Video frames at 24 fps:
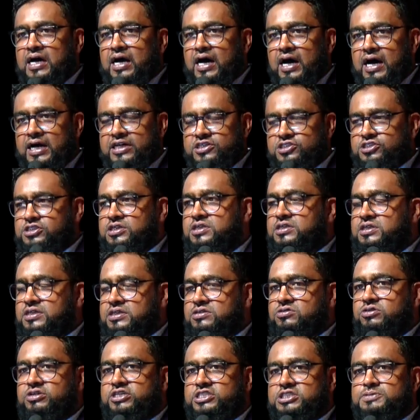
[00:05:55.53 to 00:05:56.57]
our
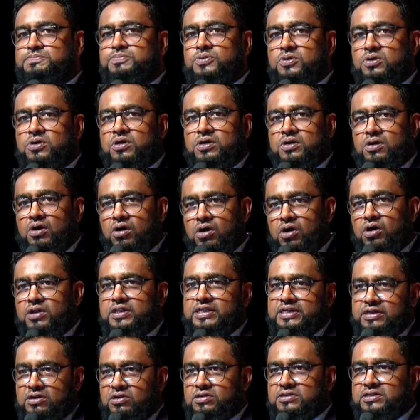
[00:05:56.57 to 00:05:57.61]
children to explore
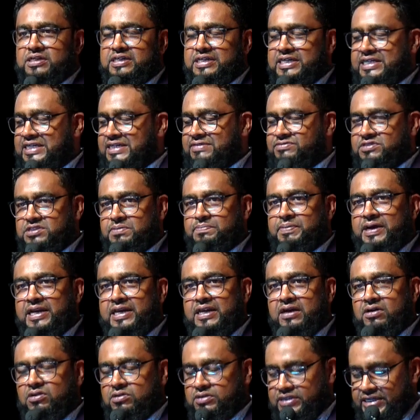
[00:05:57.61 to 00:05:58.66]
all the alternatives
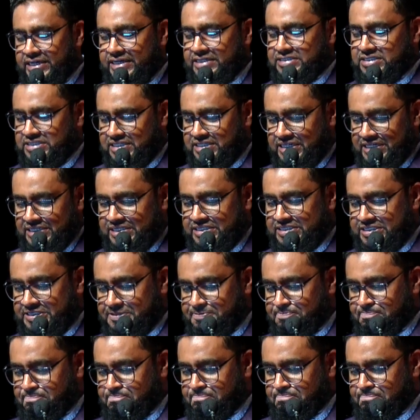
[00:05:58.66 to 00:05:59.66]
depending on their skills.